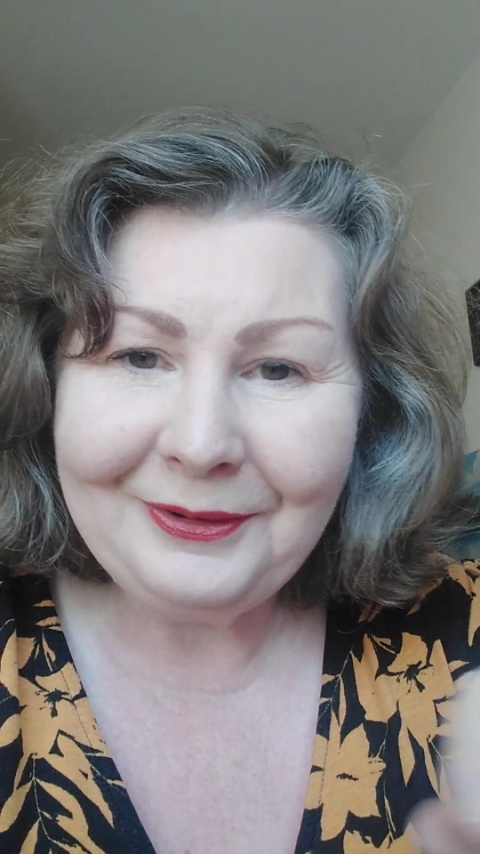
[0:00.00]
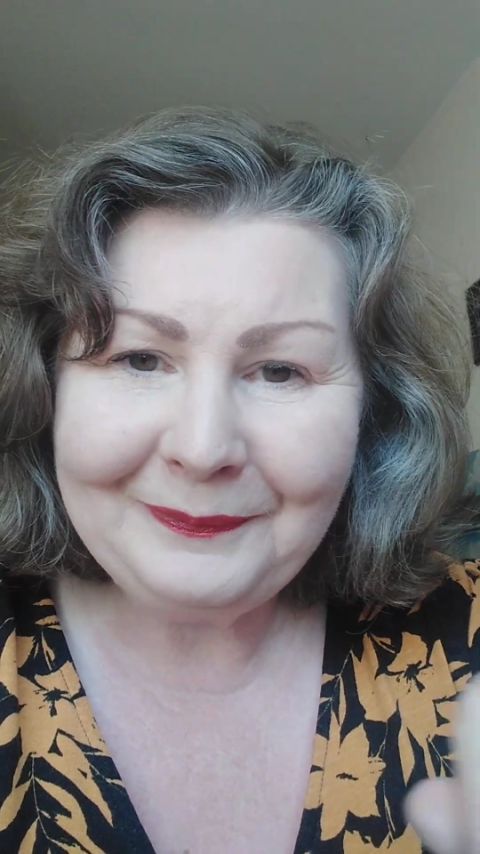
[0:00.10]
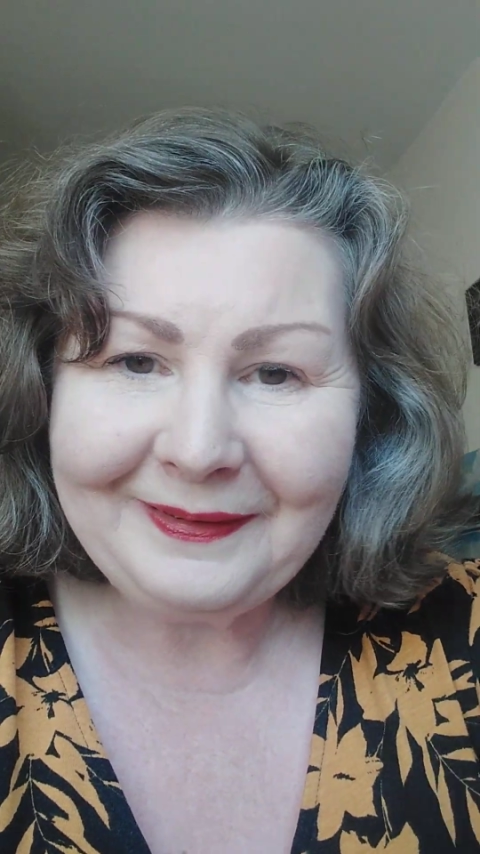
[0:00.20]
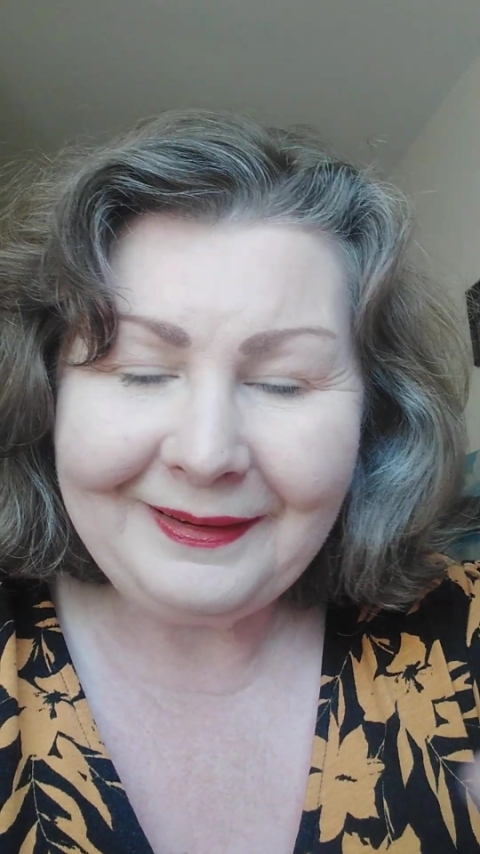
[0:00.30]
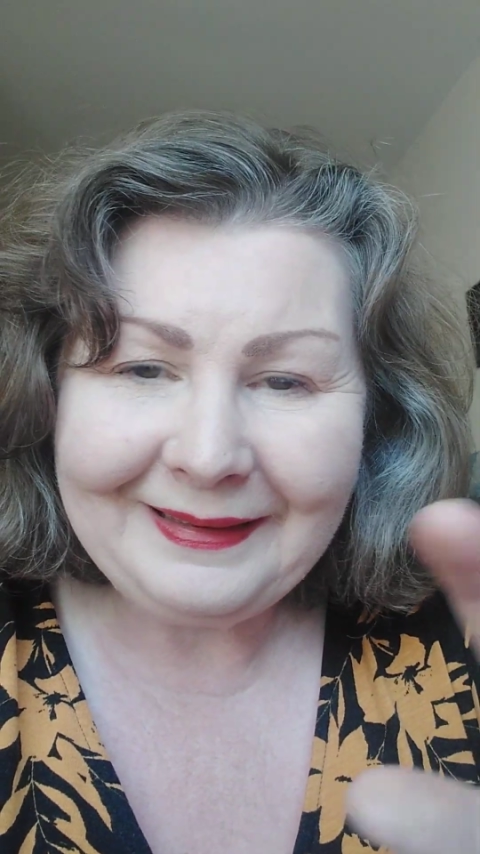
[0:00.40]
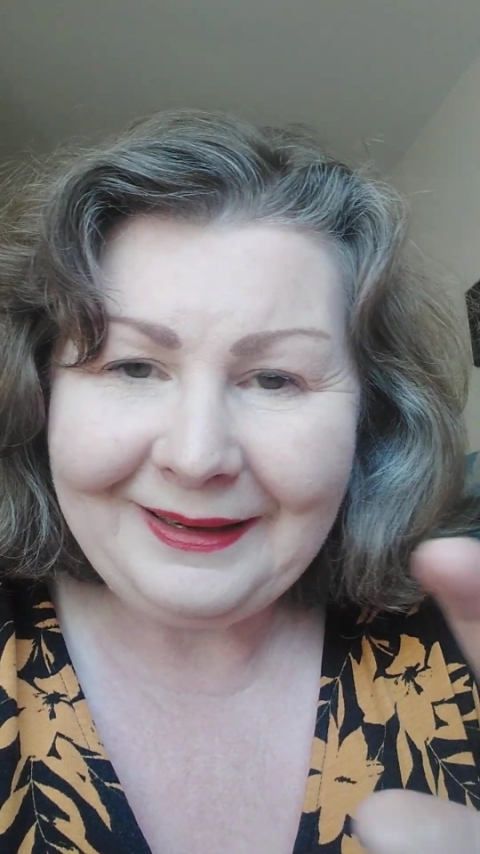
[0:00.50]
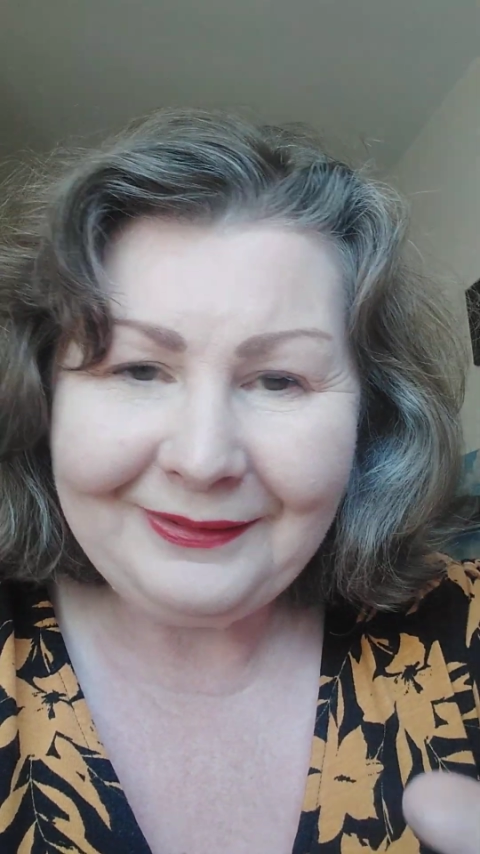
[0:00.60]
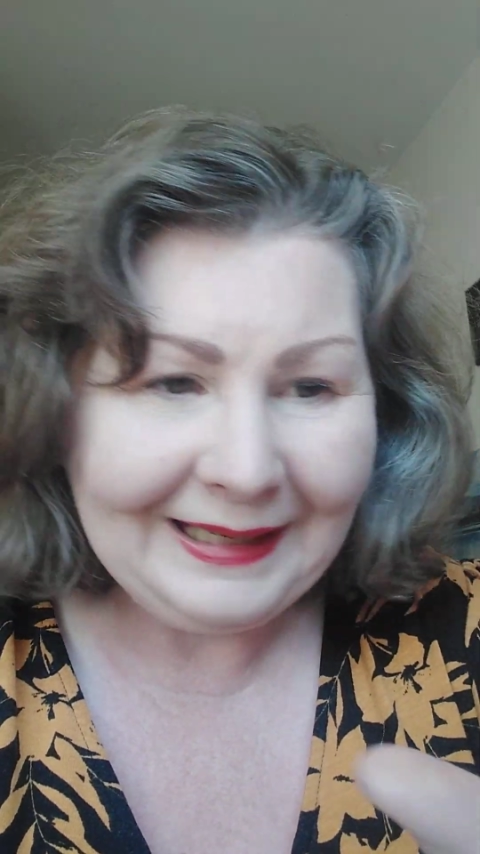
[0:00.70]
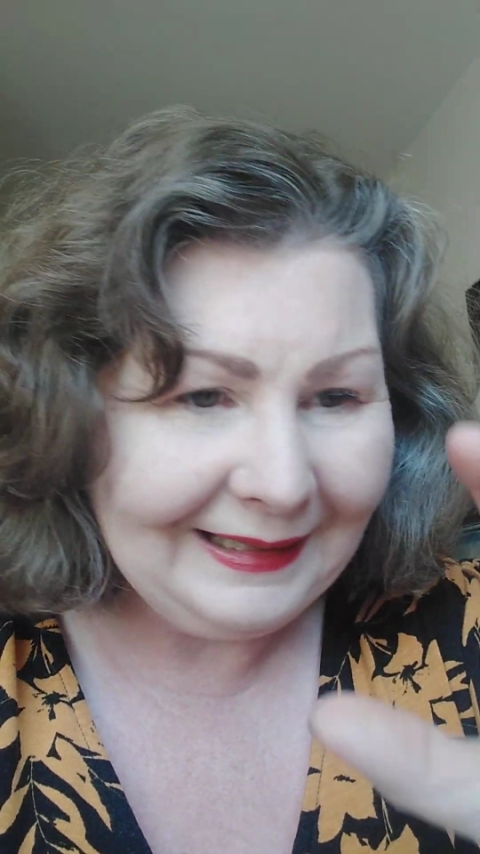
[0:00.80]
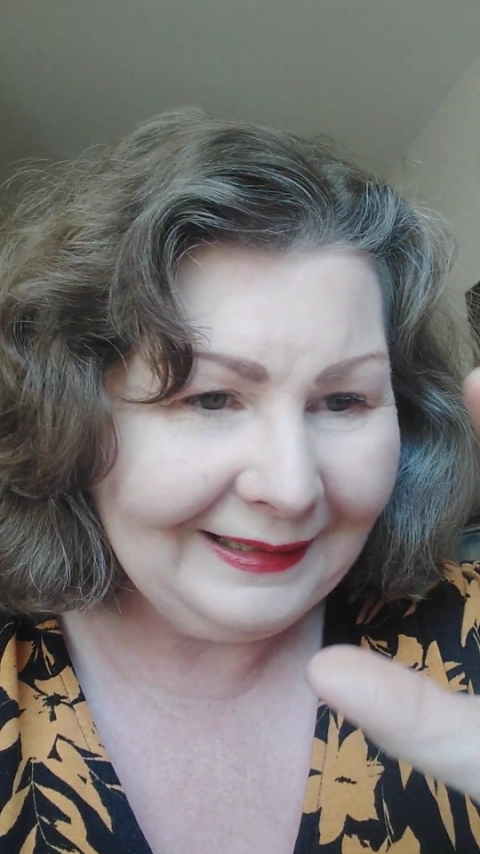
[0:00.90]
upside
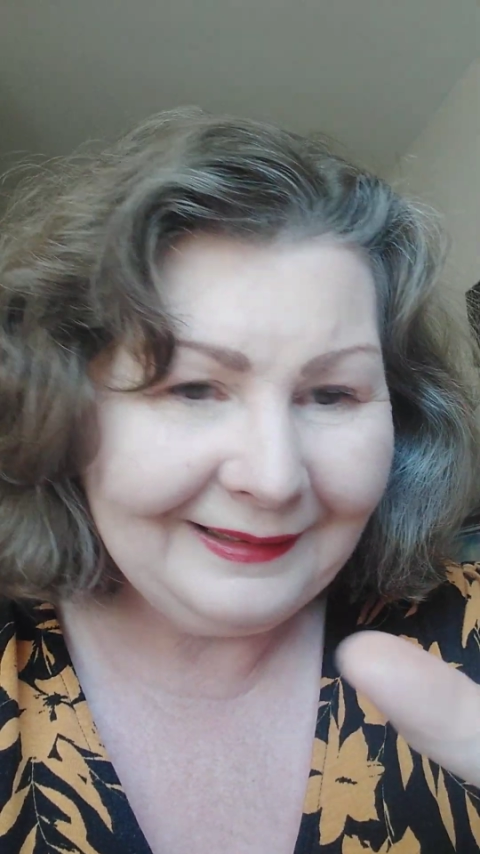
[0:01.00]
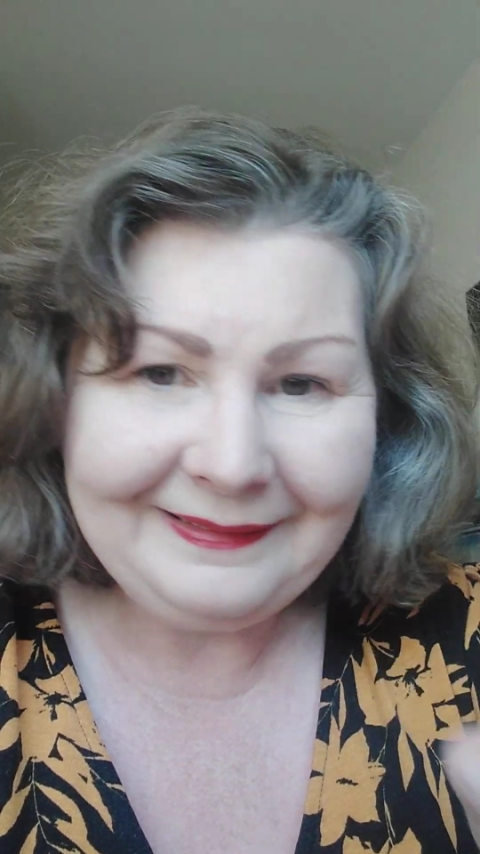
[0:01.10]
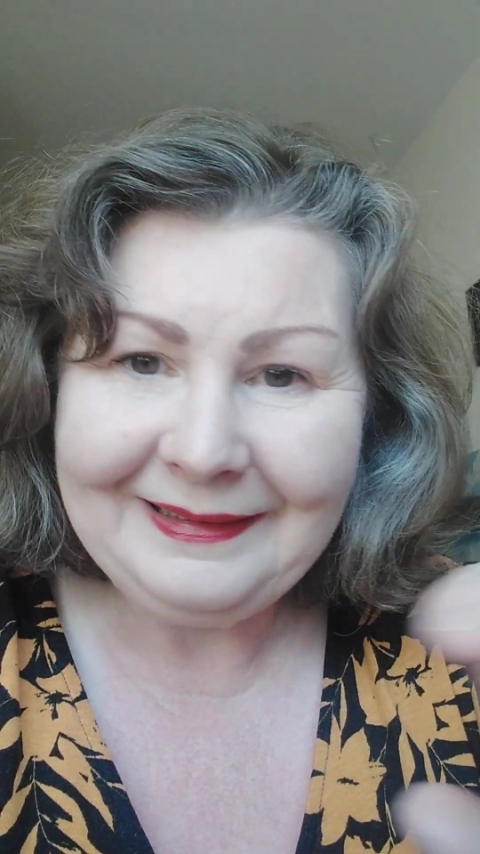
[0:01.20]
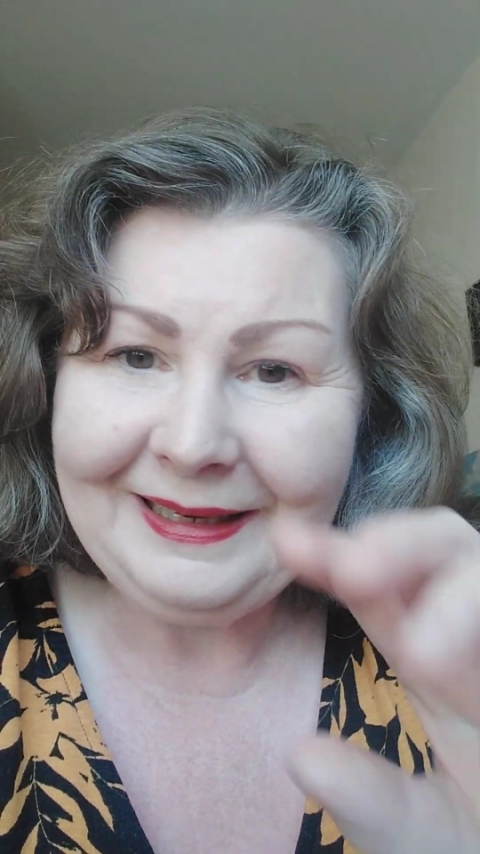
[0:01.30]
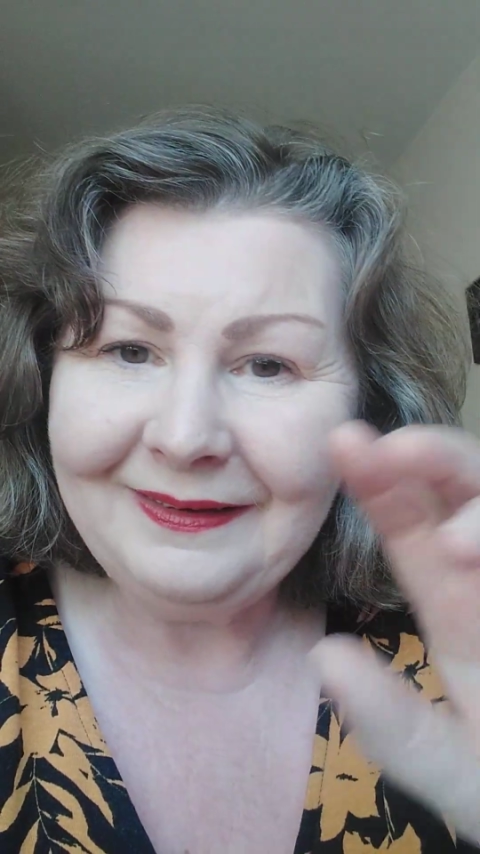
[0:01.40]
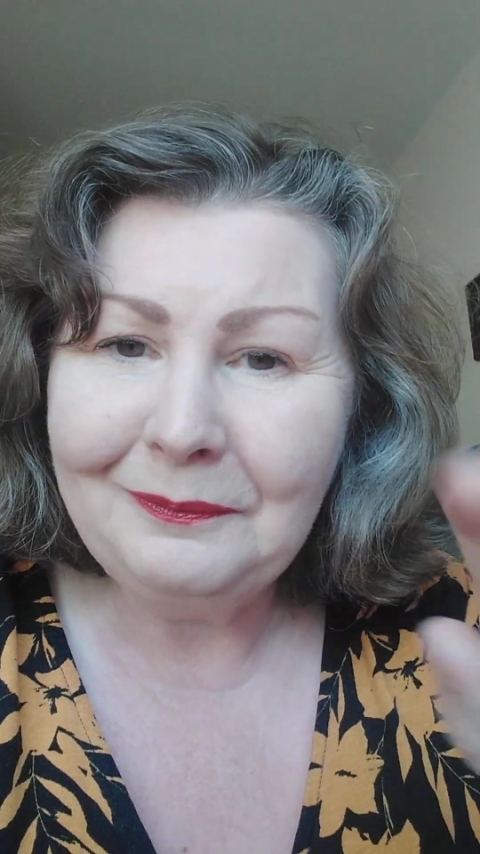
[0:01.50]
down, that little scene.